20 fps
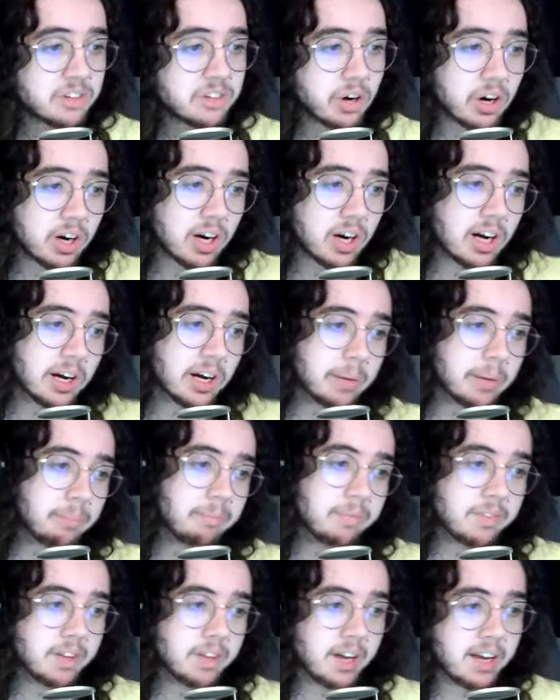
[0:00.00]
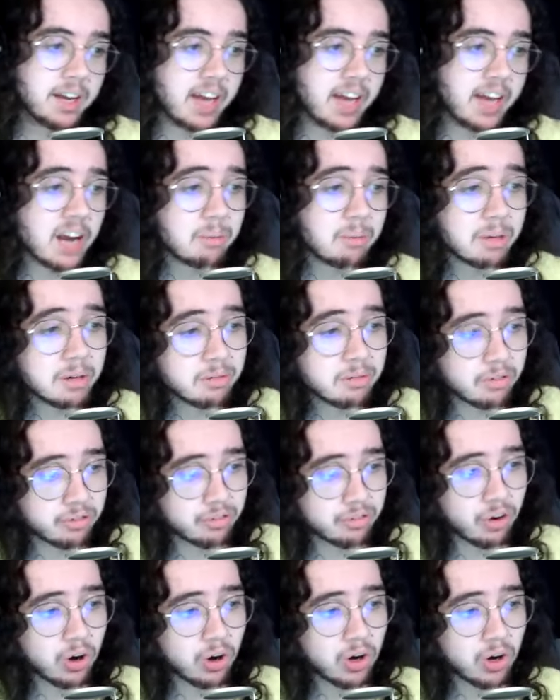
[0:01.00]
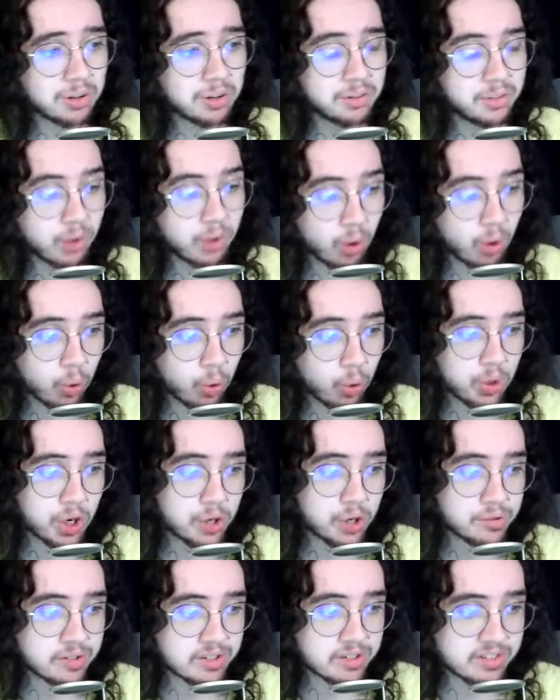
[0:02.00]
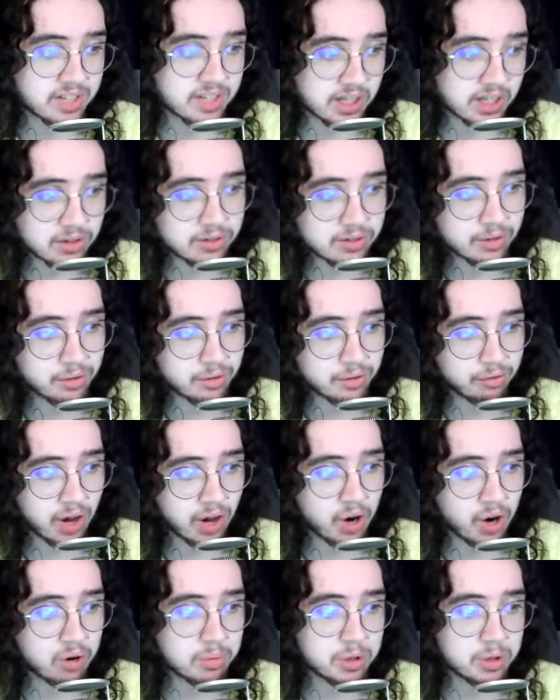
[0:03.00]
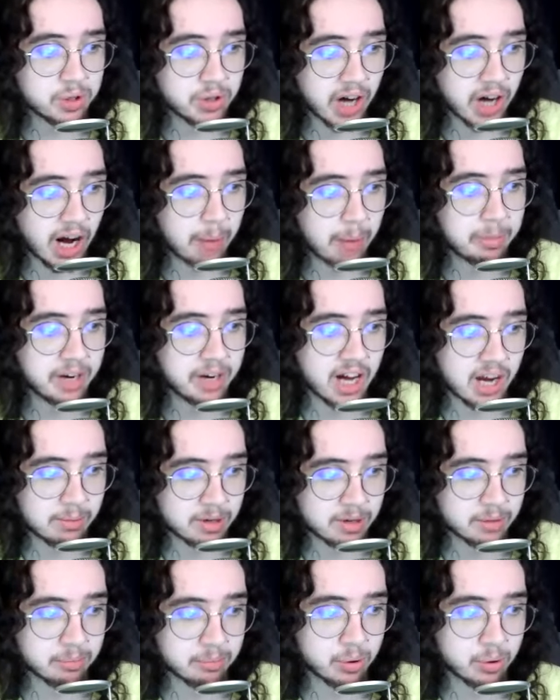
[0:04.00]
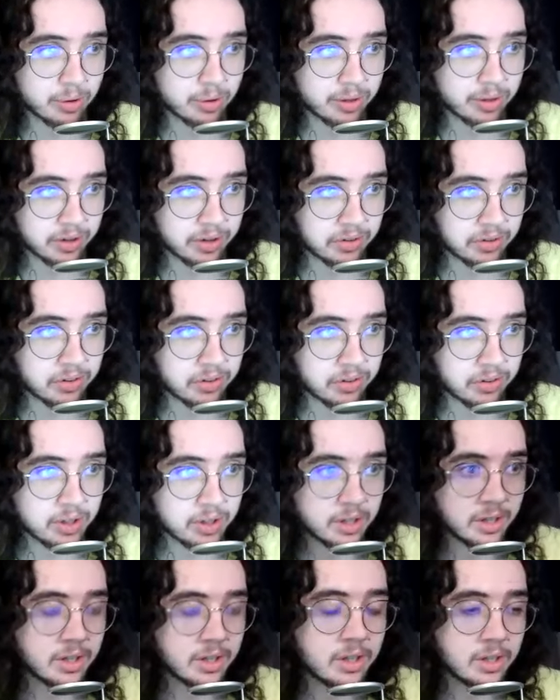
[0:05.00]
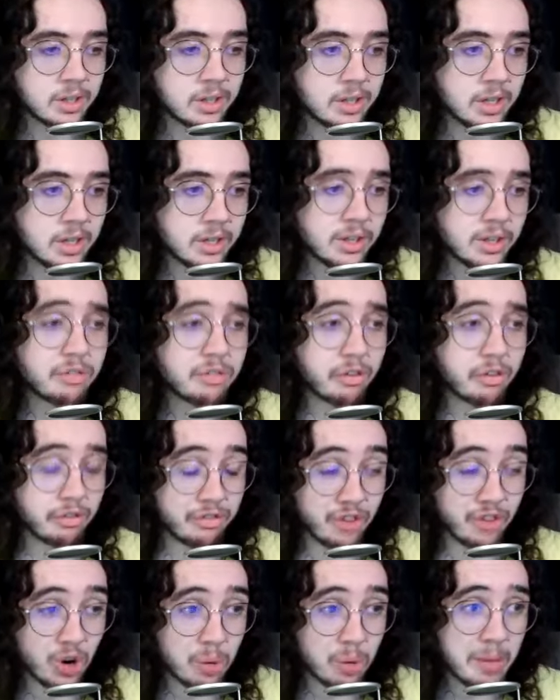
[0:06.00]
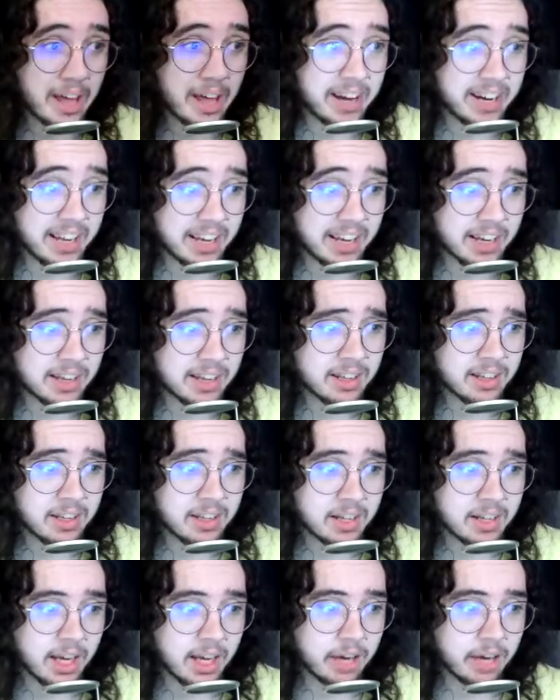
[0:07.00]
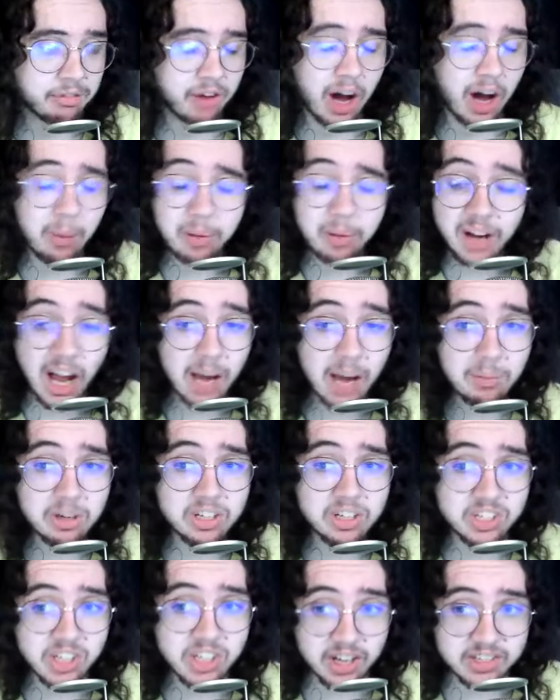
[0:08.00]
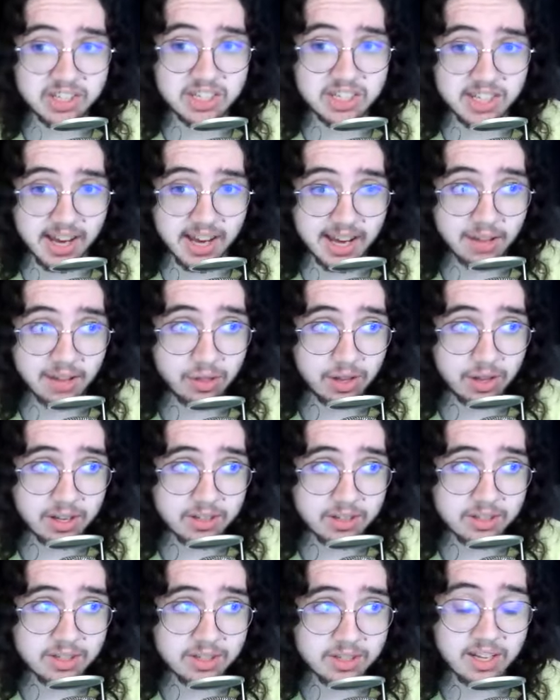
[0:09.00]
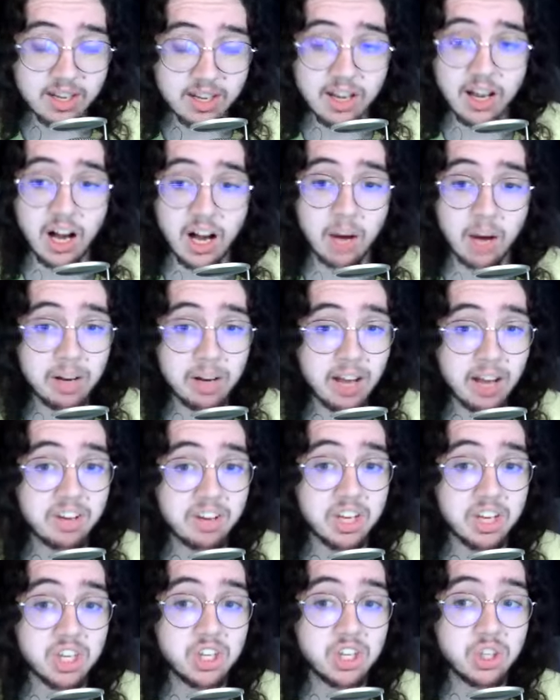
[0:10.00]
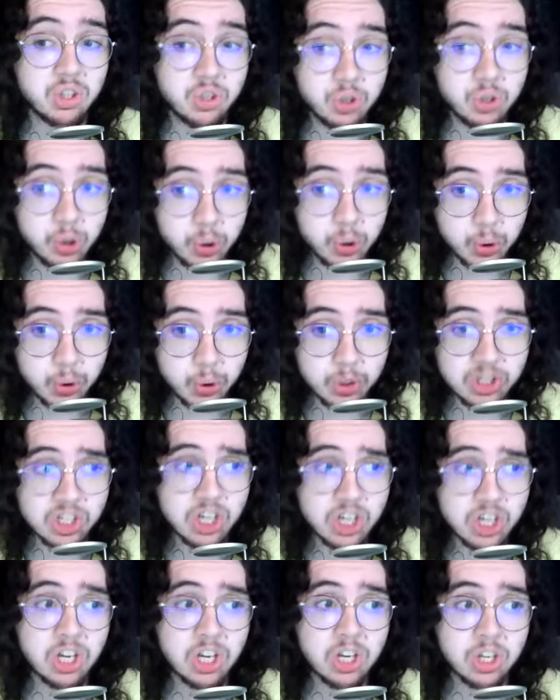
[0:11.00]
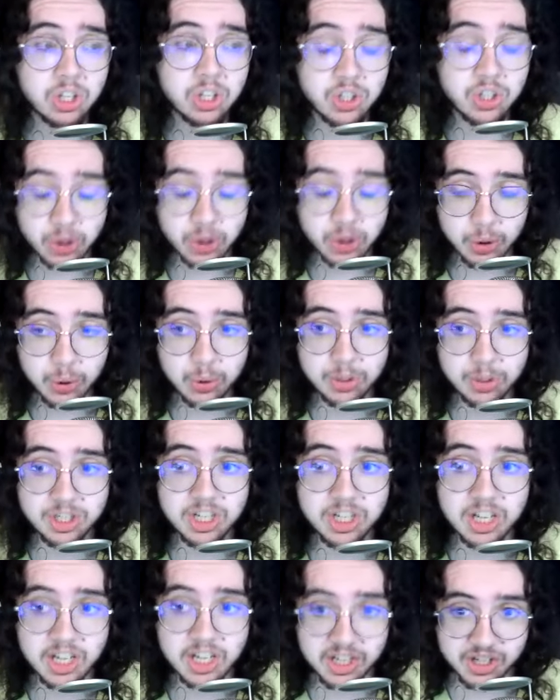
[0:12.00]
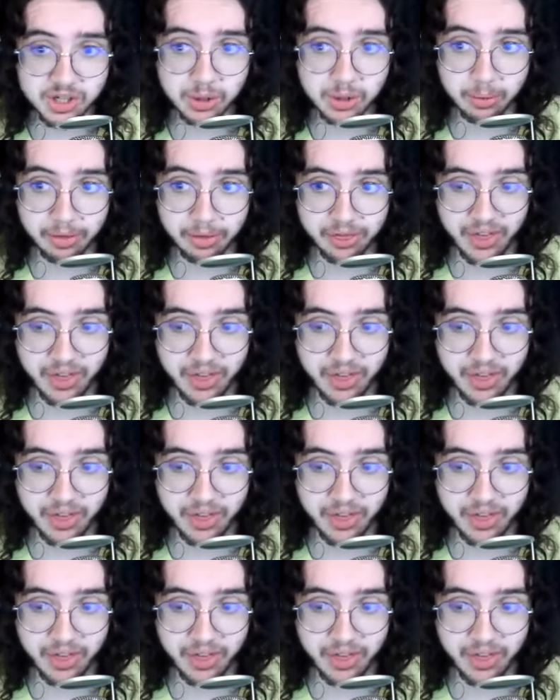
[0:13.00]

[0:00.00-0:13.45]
are um, Anatomy of a Fall, The Holdovers, Killers of the Flower Moon, Oppenheimer, and Poor Things. I think for film editing, if Oppenheimer doesn't take this, I'm going to have a huge, huge issue with